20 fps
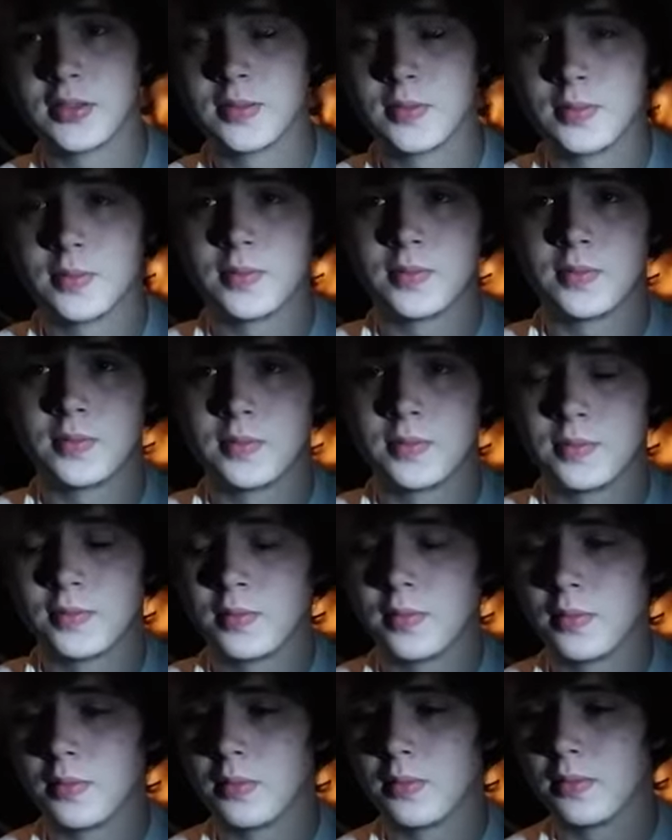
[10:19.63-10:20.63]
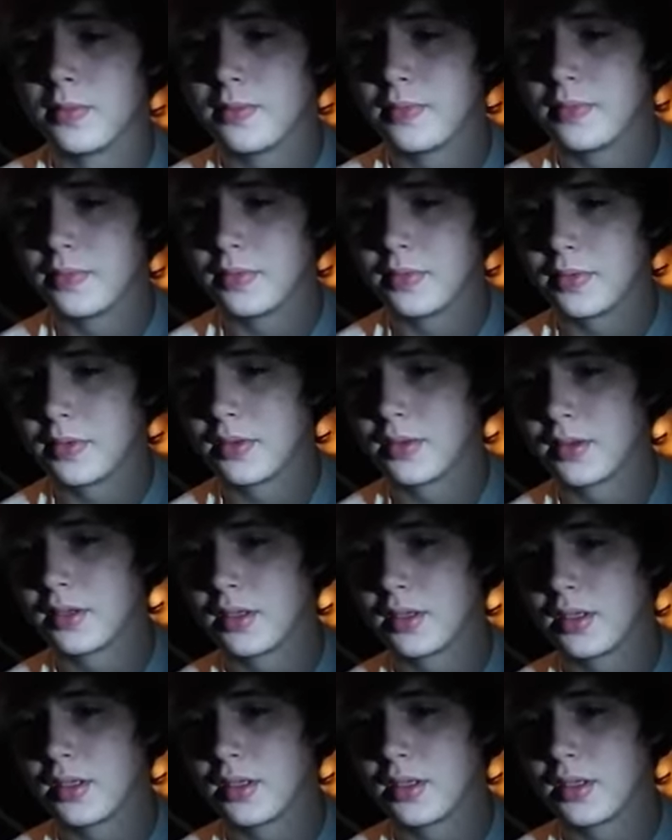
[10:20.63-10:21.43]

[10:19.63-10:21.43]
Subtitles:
[no speech]